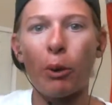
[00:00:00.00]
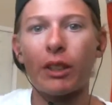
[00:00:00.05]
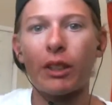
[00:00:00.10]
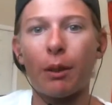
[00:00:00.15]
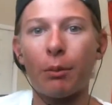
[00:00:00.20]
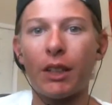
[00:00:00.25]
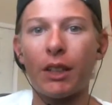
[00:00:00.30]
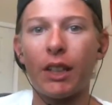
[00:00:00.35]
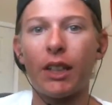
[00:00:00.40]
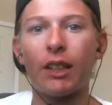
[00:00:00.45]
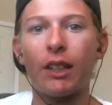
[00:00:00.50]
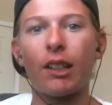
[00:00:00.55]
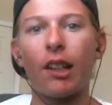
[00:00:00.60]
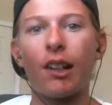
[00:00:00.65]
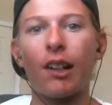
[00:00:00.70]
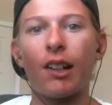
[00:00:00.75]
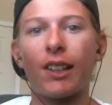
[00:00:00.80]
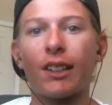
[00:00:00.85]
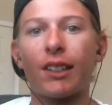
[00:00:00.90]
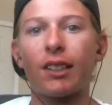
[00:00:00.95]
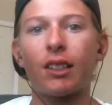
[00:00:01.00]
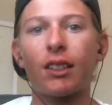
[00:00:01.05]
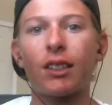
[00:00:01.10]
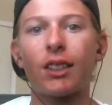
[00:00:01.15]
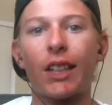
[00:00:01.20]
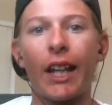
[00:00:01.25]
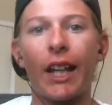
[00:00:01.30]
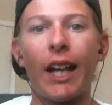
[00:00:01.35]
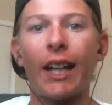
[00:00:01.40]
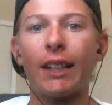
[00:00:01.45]
happening, little
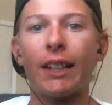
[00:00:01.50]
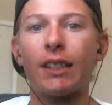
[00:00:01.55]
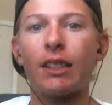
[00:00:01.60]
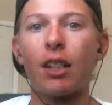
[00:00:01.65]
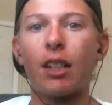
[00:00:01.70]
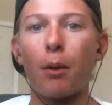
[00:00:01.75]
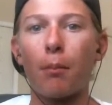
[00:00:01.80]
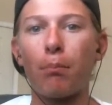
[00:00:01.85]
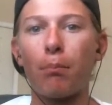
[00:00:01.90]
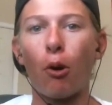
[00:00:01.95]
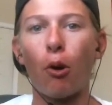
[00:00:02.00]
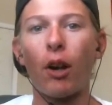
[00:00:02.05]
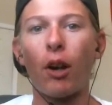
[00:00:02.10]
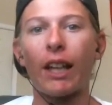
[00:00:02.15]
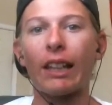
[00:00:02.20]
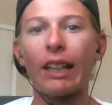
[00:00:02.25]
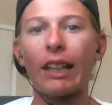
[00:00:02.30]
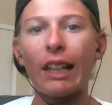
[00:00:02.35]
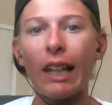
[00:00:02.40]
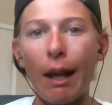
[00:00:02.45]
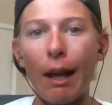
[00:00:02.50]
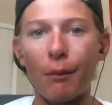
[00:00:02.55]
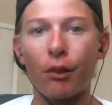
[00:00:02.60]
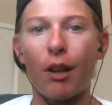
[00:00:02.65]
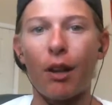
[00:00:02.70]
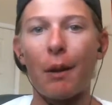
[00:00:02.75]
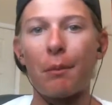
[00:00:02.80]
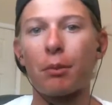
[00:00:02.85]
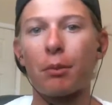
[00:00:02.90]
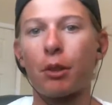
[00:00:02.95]
lizards? It's your boy, Lemon
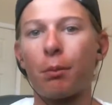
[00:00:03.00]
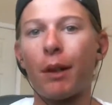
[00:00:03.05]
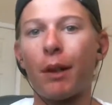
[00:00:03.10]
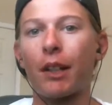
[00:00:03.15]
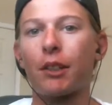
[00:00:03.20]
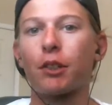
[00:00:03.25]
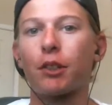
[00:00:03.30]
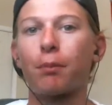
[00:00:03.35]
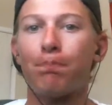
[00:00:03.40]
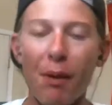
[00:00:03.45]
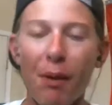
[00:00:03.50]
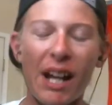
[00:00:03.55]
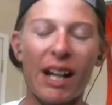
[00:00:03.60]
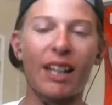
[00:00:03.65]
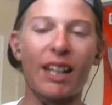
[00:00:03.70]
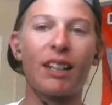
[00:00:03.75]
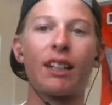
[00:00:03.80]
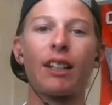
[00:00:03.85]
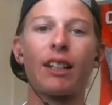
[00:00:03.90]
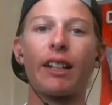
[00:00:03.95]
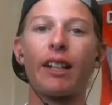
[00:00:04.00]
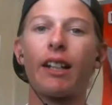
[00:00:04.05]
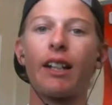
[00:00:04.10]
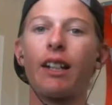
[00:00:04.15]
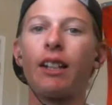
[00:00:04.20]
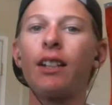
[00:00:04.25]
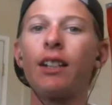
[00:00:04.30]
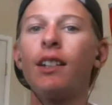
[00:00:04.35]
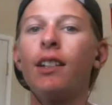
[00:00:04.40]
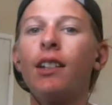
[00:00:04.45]
Raptor Patrick, back at it
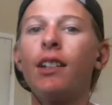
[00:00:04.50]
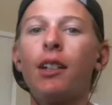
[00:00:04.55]
again,